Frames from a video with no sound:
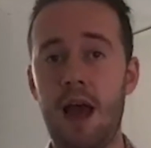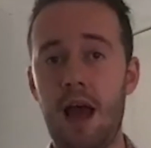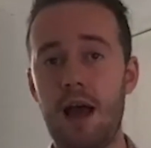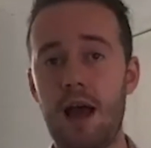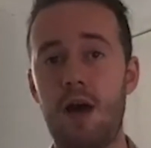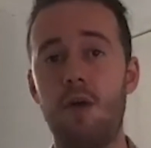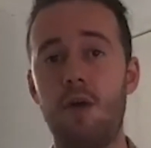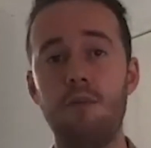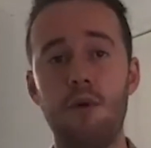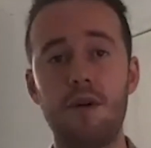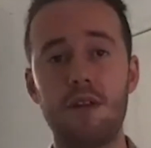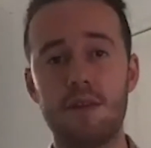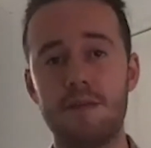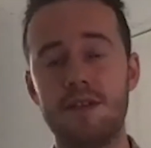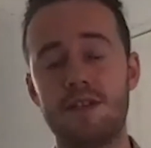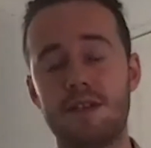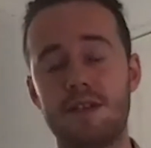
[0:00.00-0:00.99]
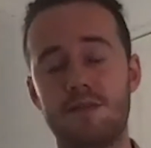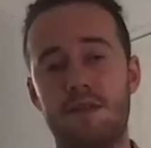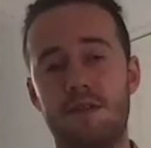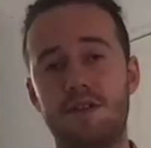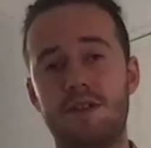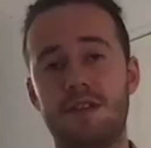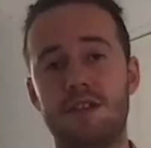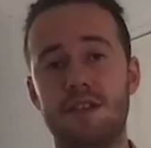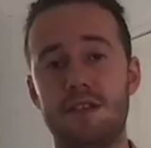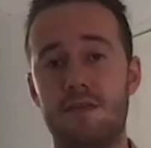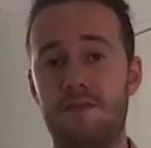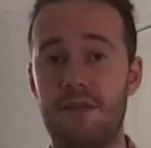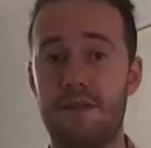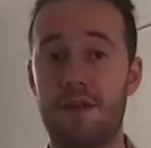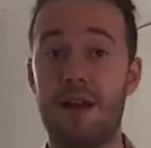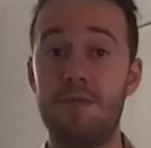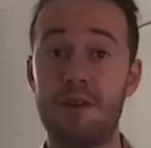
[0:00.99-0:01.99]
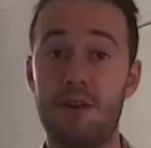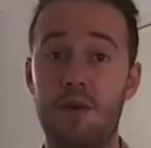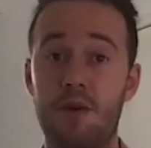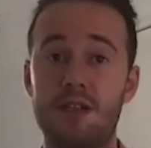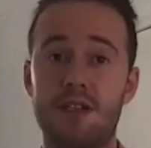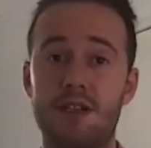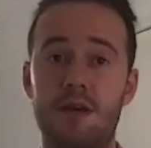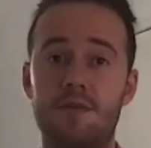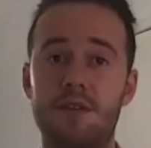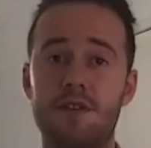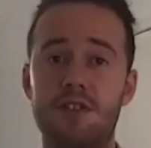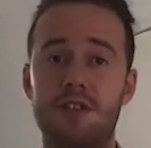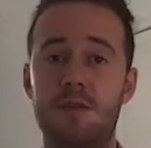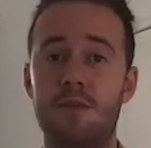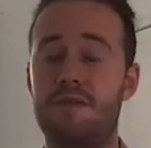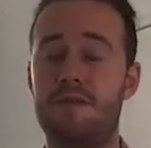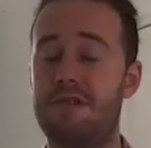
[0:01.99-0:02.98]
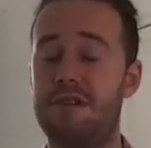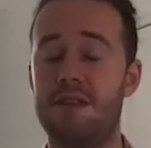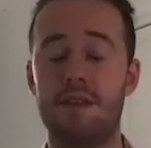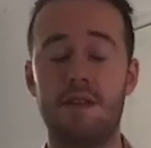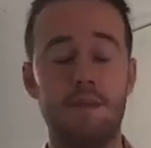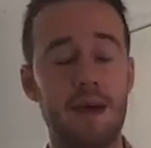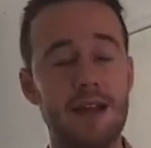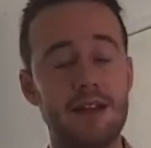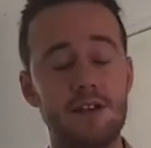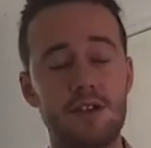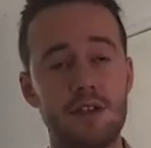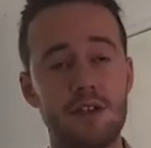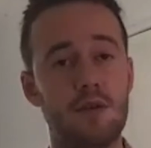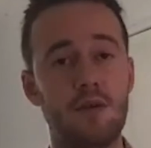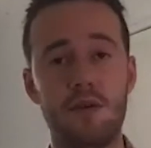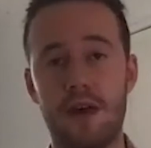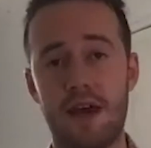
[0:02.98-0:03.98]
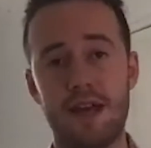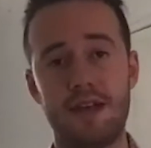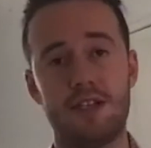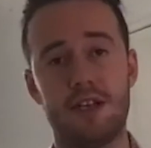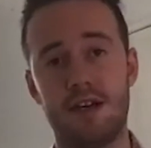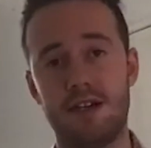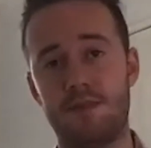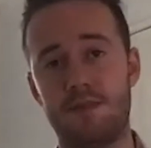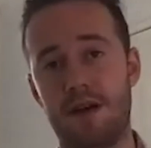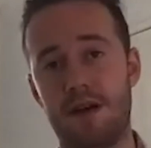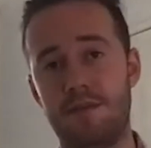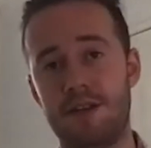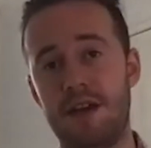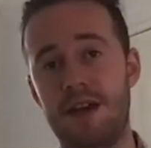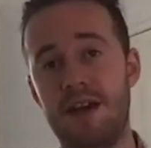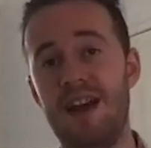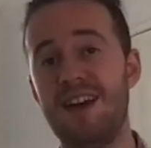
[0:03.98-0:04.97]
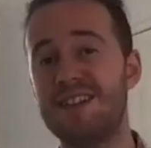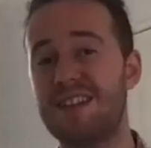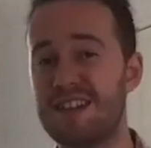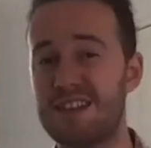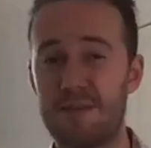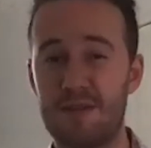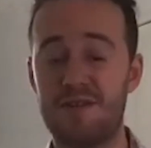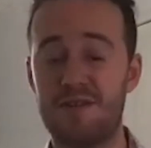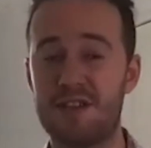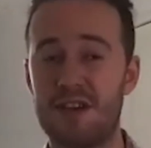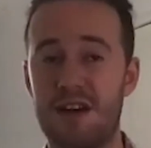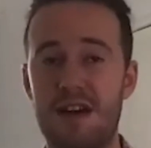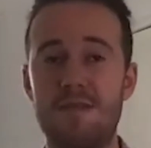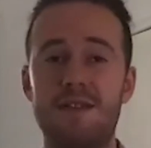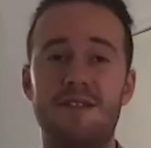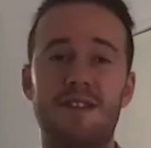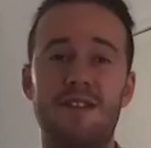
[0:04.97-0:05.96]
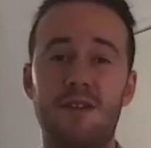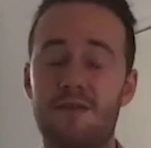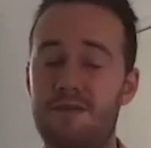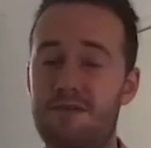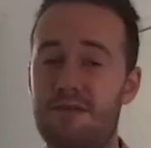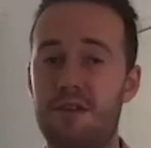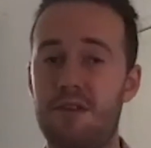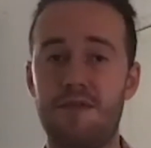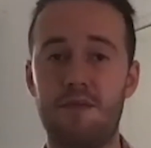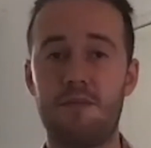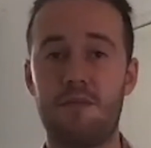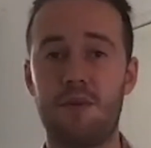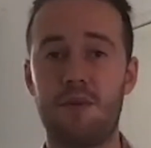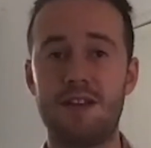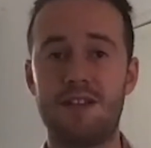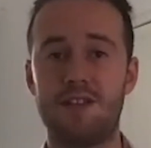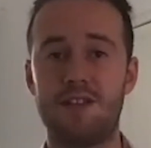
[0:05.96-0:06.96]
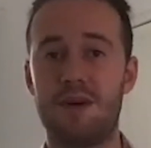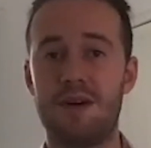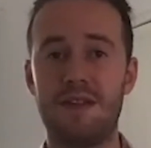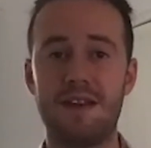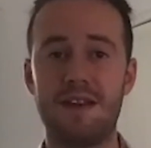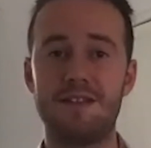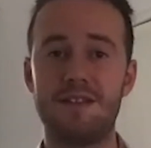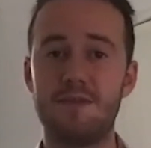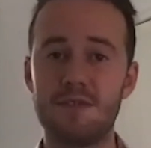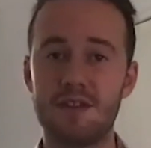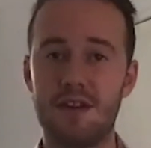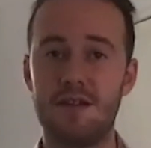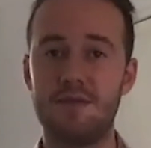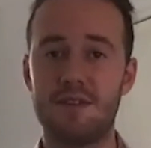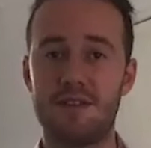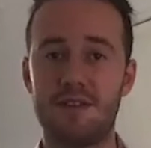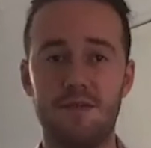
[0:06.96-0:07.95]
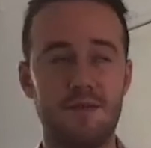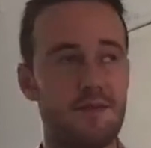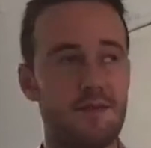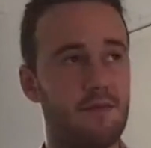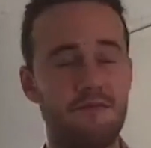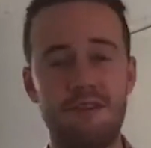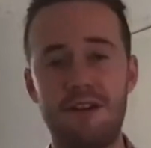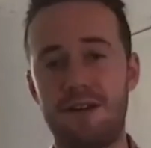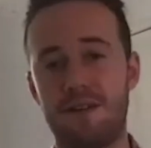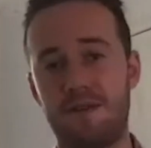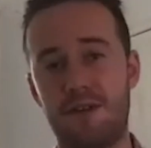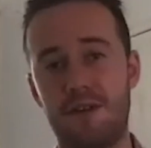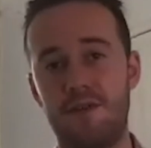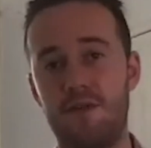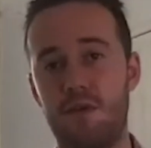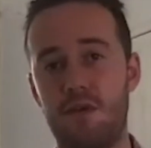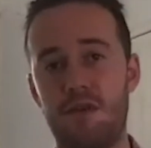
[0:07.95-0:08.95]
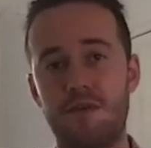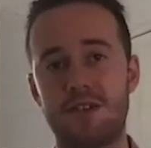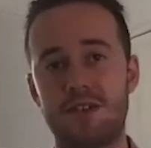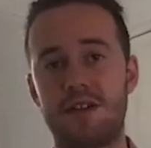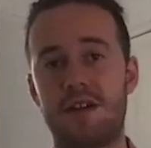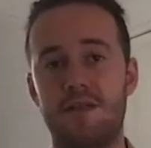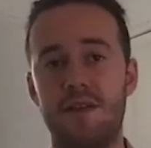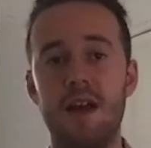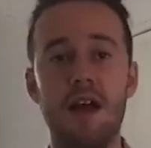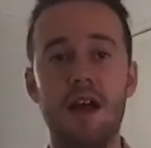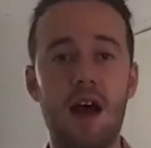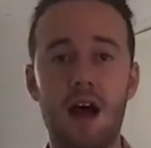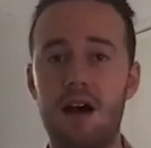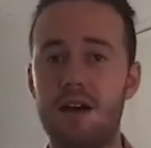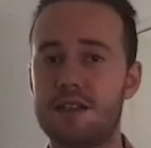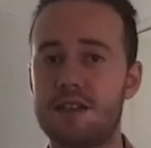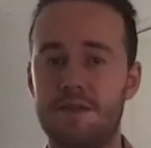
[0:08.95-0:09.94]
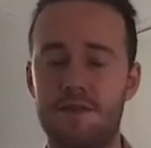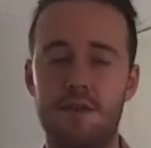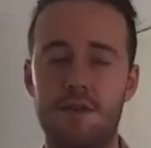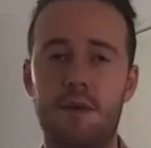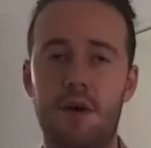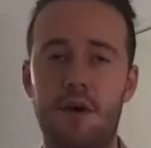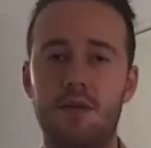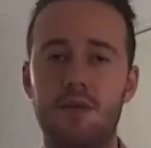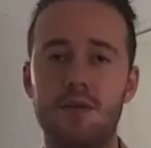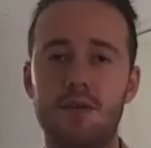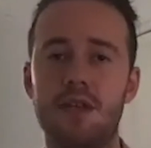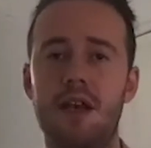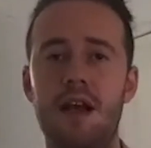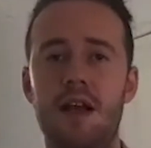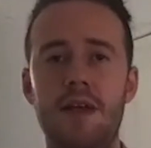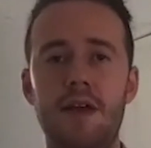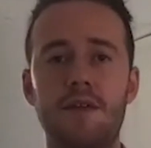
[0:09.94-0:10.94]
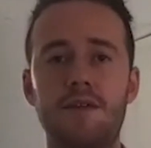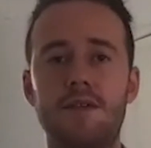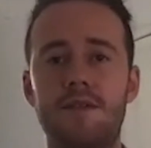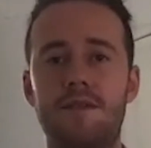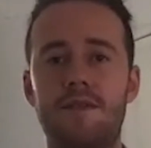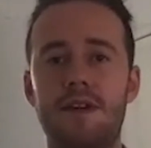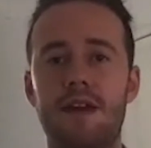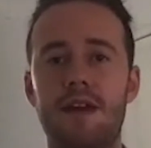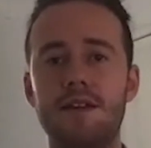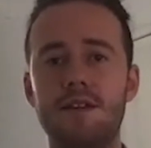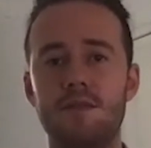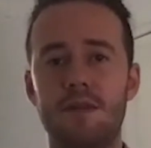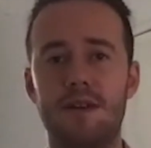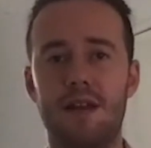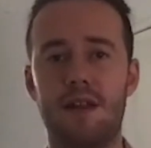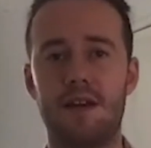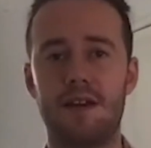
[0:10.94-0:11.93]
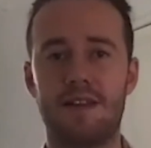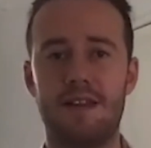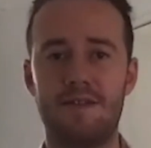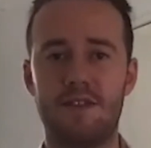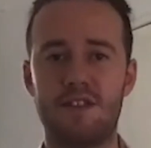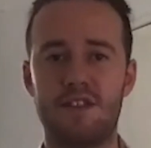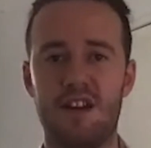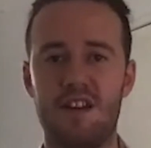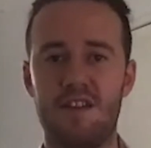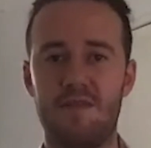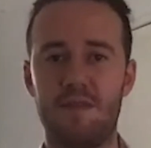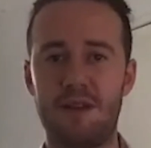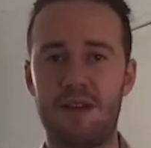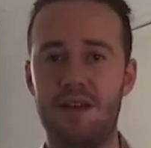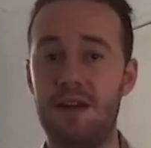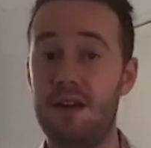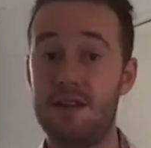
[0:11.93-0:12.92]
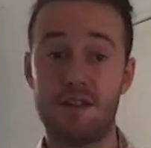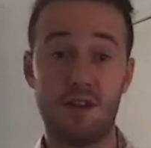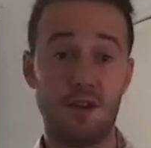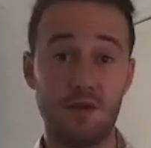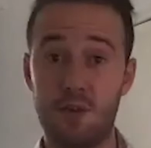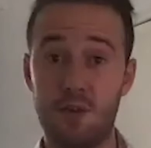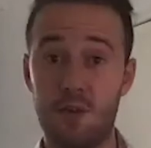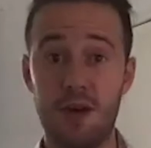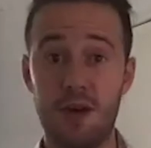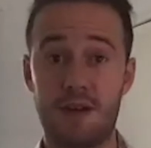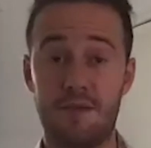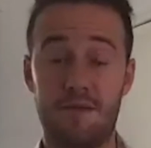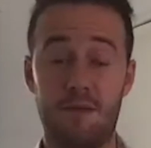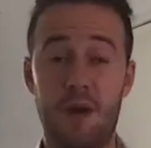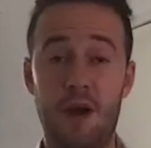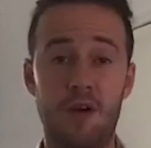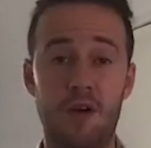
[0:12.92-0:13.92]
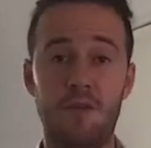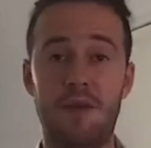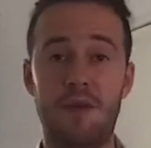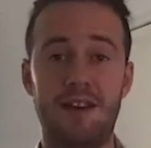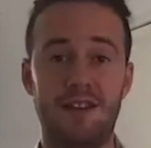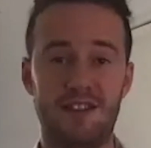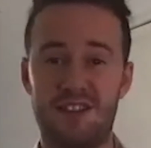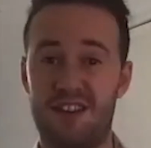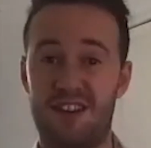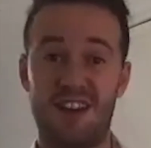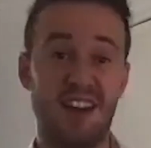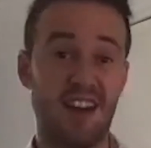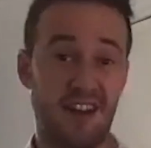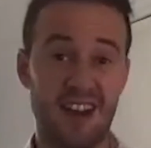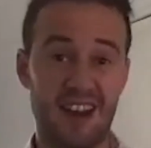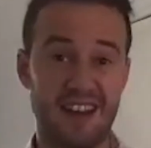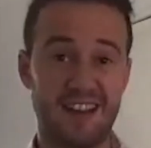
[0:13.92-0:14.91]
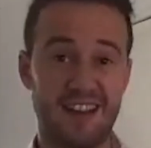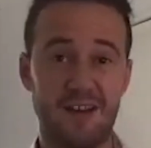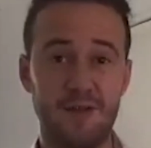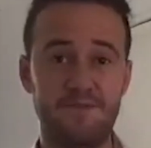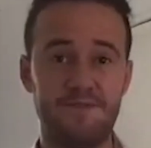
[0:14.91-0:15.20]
Onboarding them into this process can be quite time-consuming for either the manager or the HR department. It takes up a lot of time, and for a lot of employees as well, they sometimes, I know from reading a few forums and kind of asking a few polls, they often feel a little bit like they've just kind of been told to work from home and just kind of let go.